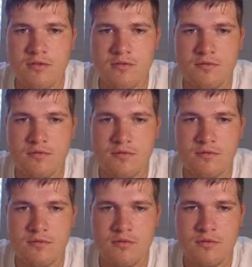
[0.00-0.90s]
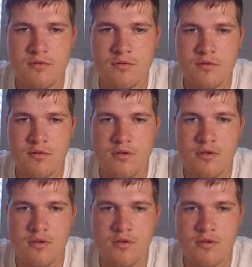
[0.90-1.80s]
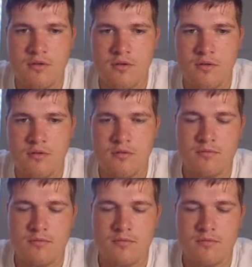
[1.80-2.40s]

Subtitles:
Nothing is said.